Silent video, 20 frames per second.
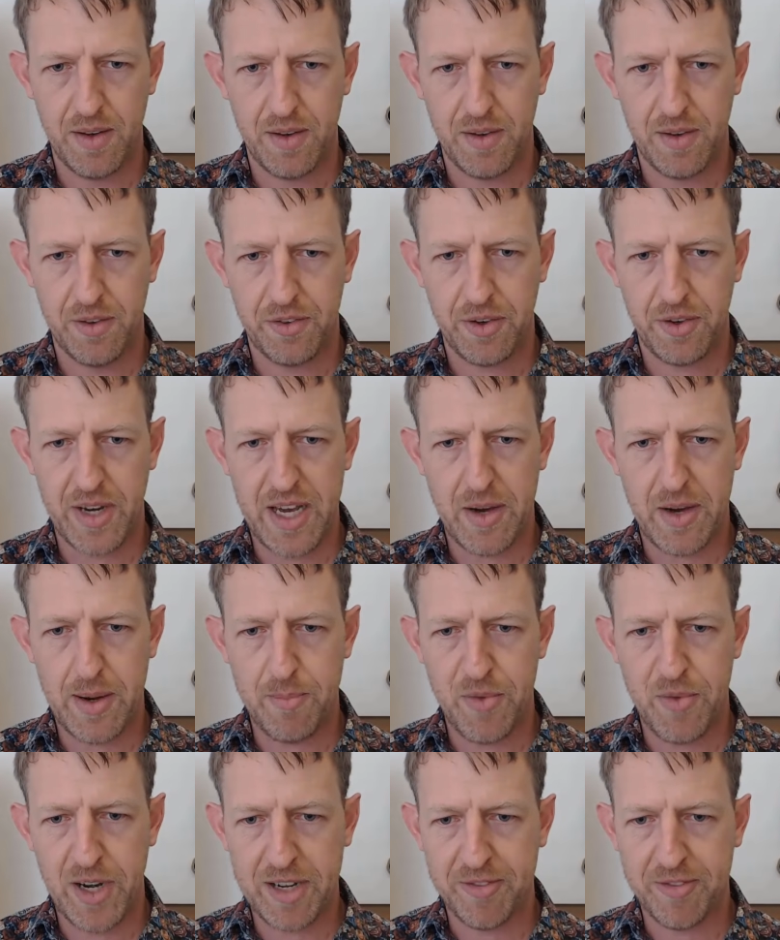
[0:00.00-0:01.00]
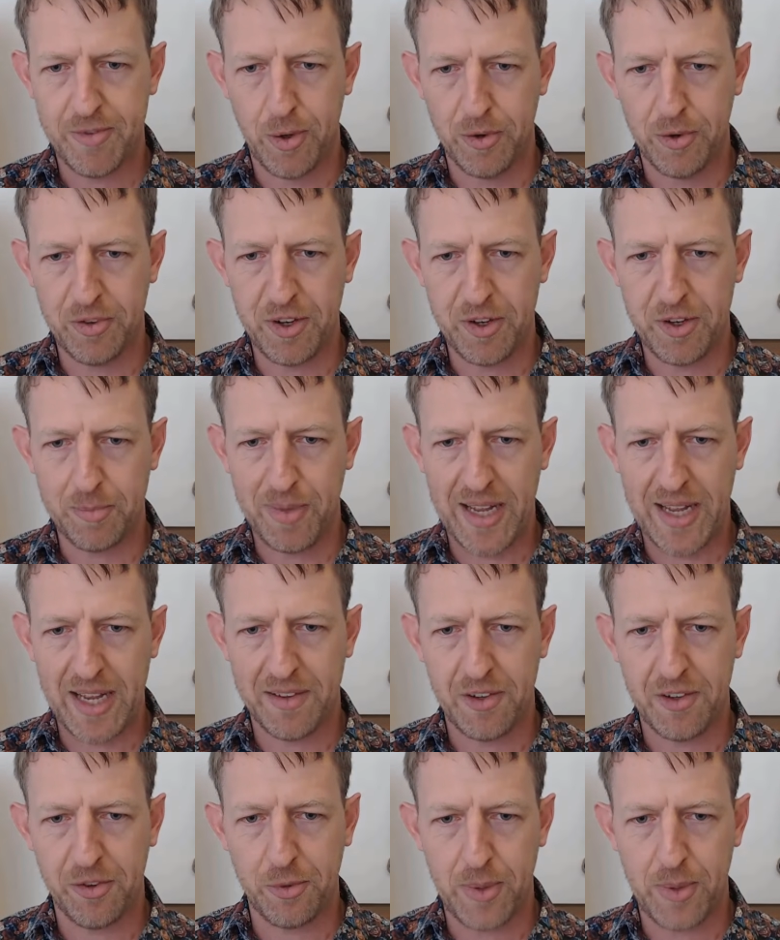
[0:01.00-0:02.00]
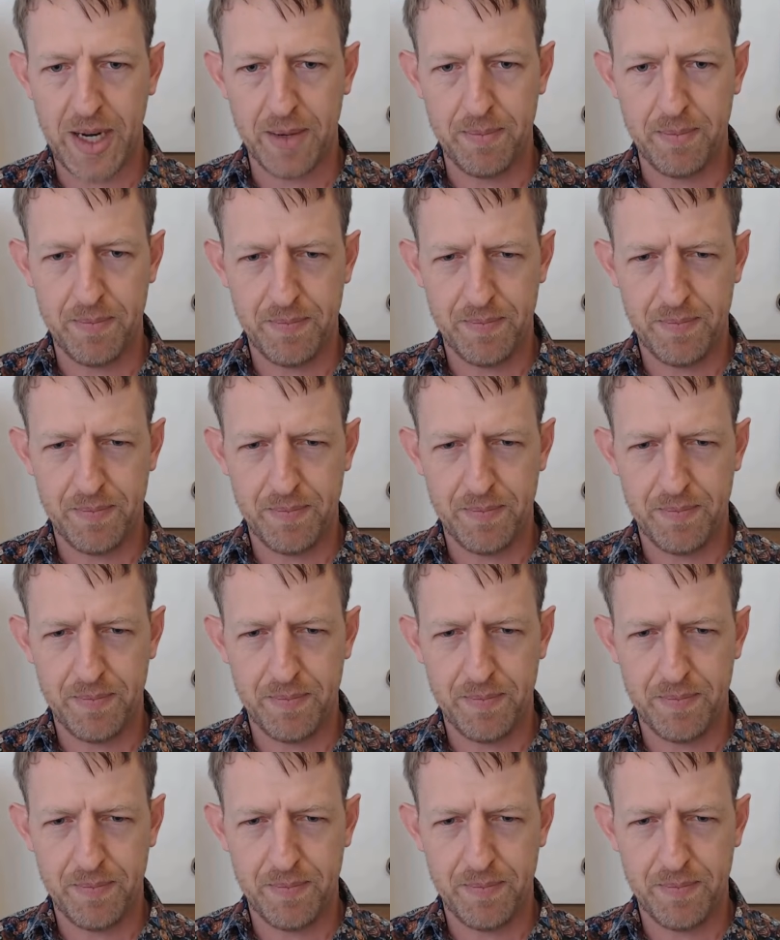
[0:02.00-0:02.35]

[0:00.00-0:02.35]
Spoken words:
So now I'm really forced into playing this one.